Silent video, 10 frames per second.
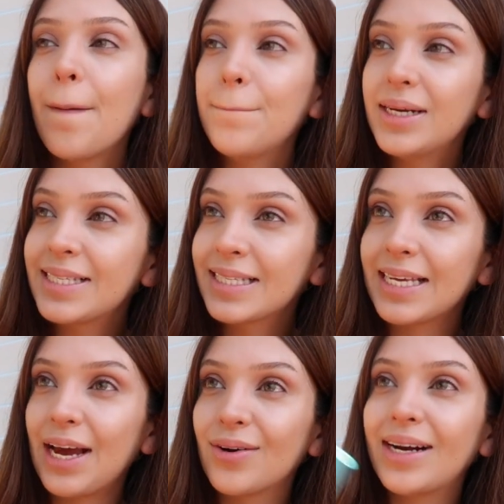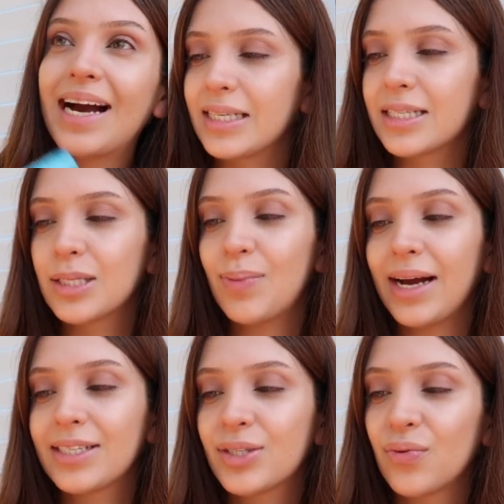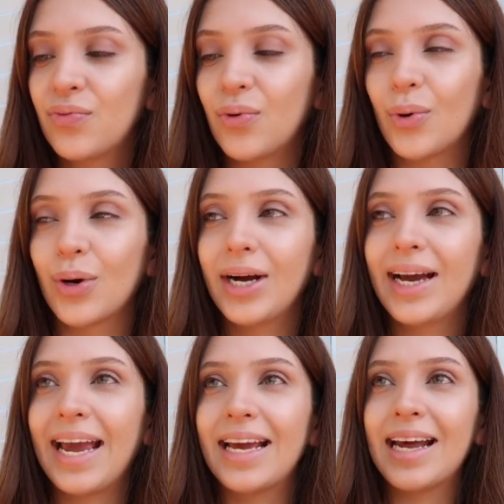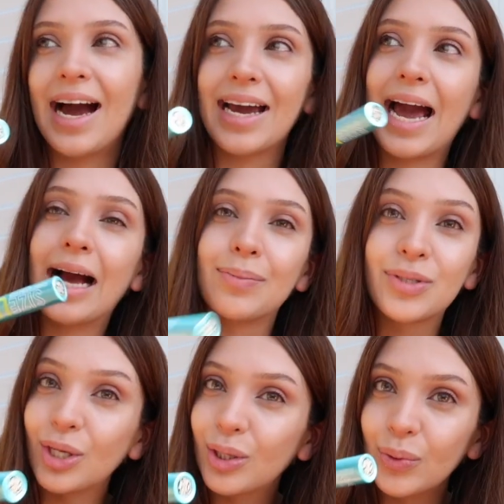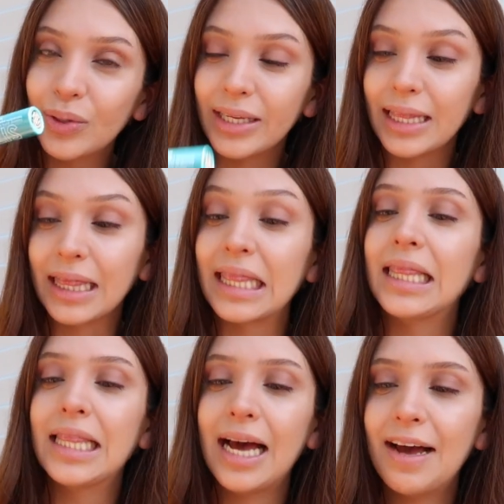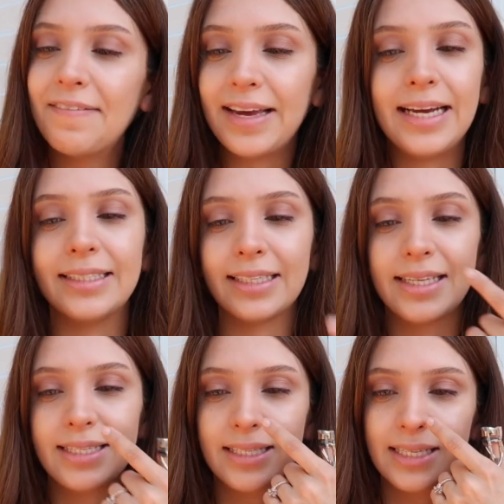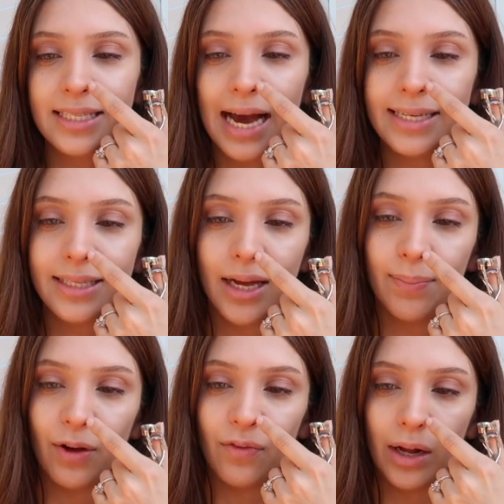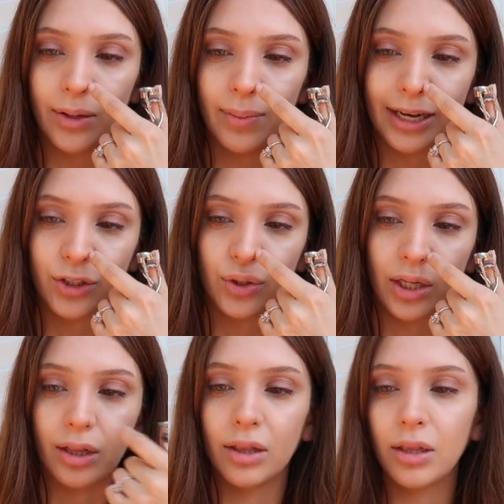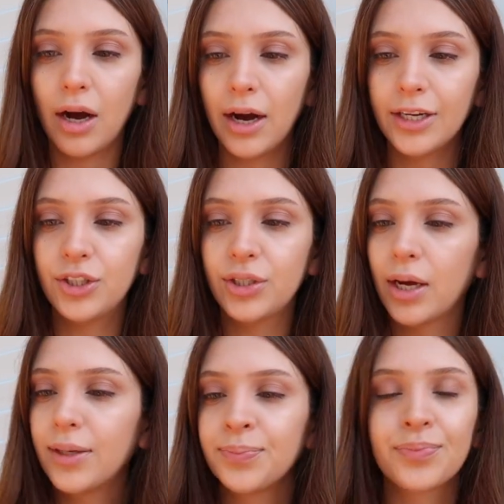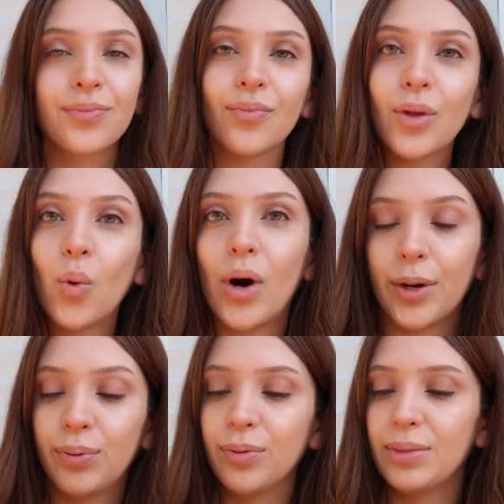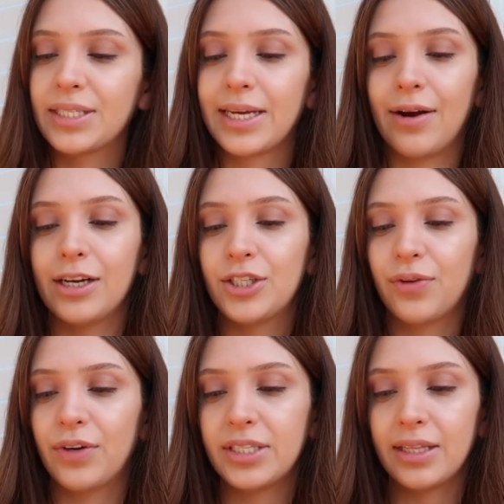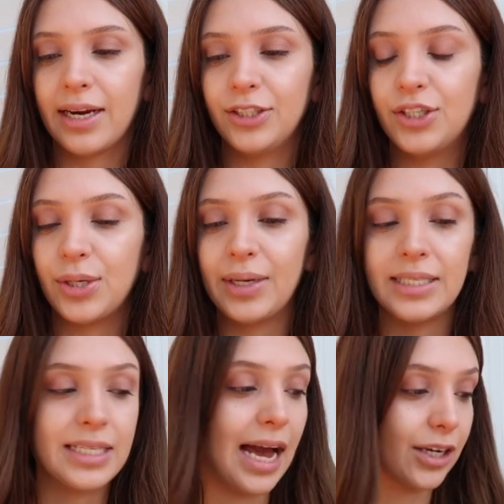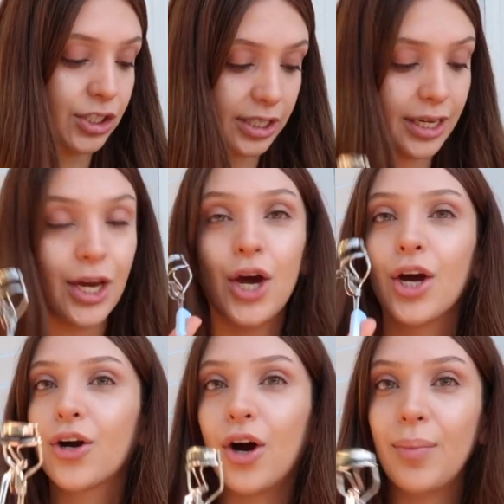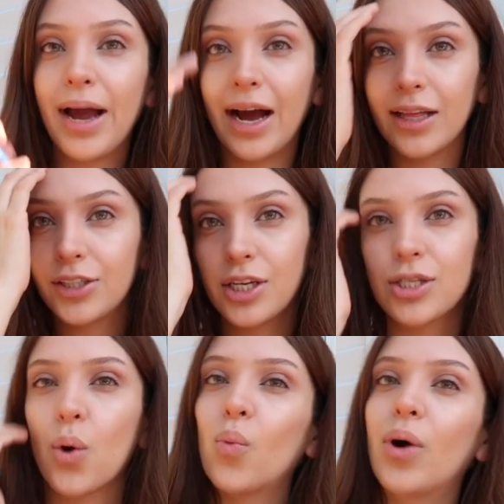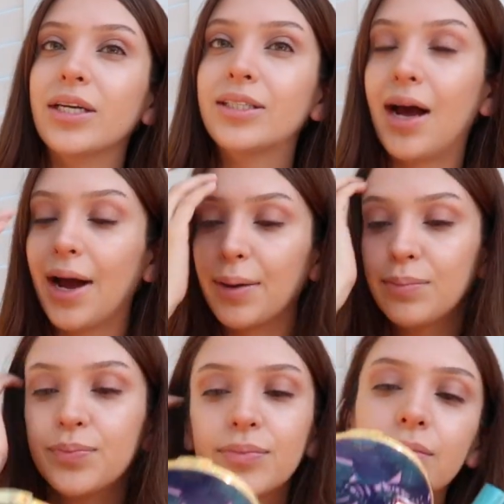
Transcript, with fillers: mascara. This is by Sephora and I absolutely love it. This is the size up volume extra large waterproof mascara. So the first thing that I do is actually comb my eyelashes one time.